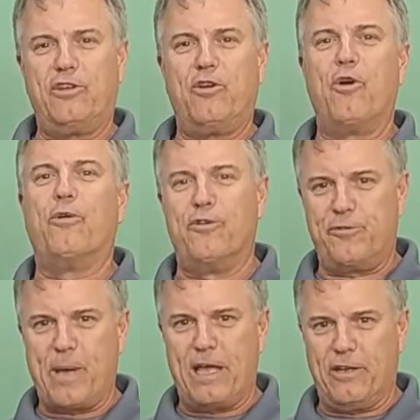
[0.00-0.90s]
in your
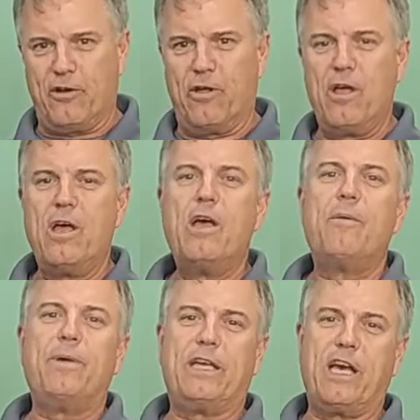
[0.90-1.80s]
owner's manual,
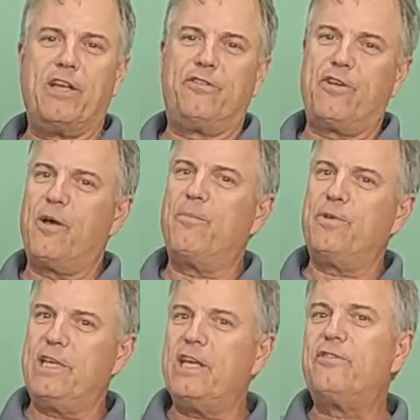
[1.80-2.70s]
because
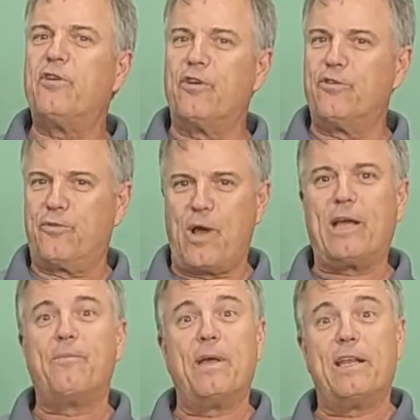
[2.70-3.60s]
some diesels
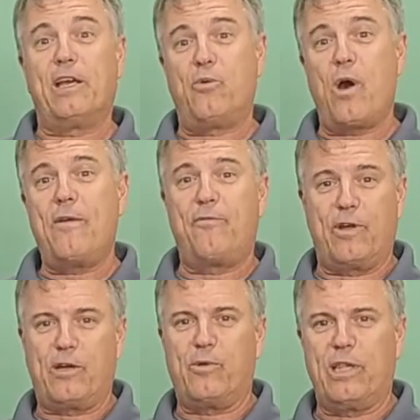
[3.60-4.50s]
recommend it quite
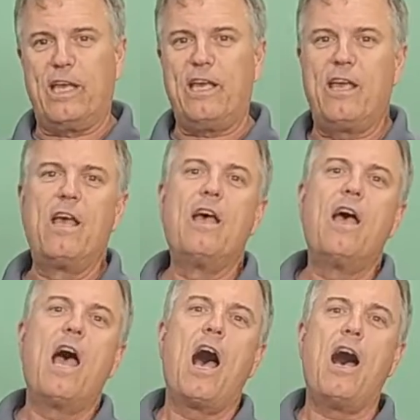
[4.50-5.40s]
frequently.
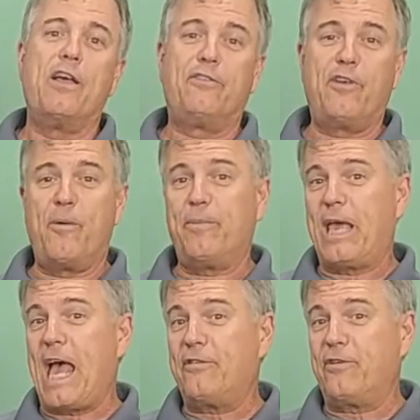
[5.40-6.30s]
Some
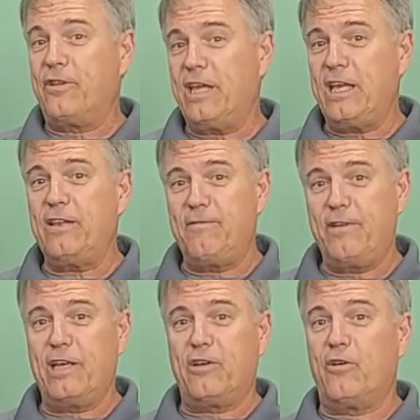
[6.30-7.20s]
gasoline
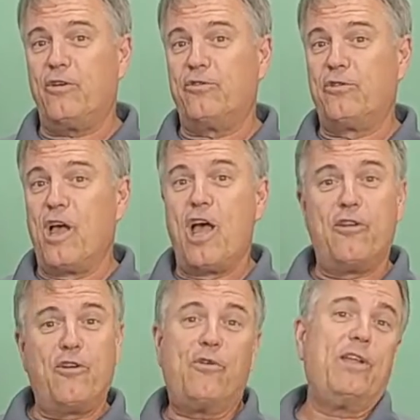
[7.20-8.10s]
vehicles
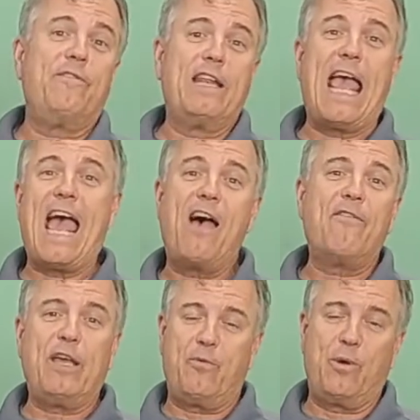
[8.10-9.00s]
don't even
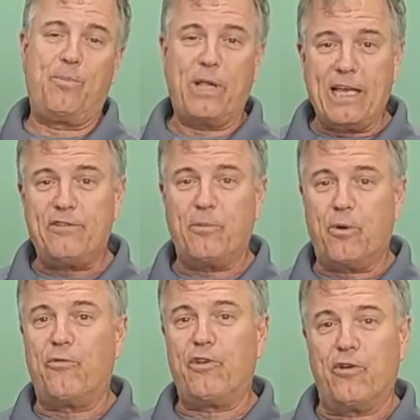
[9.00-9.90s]
have a
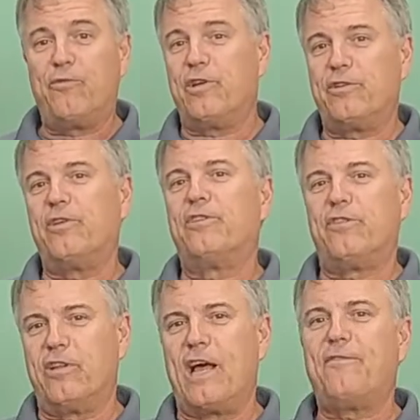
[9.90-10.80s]
replaceable fuel filter.
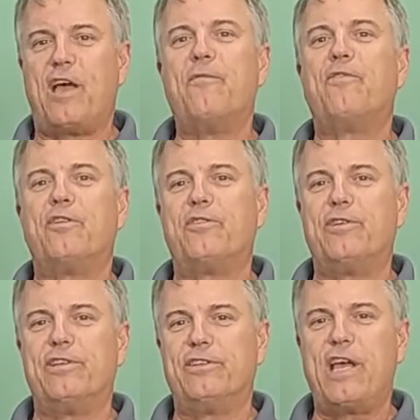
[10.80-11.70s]
It's a lifetime filter
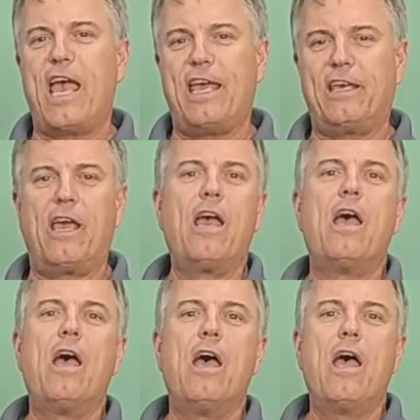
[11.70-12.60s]
in the tank.
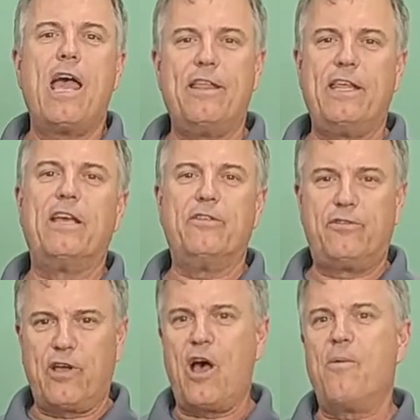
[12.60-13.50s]
And then
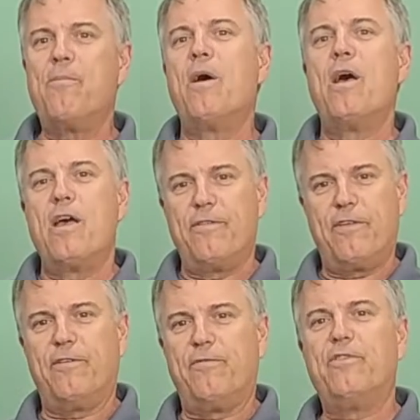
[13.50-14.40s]
some,
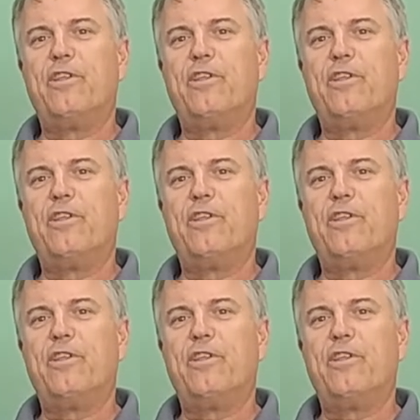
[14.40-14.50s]
the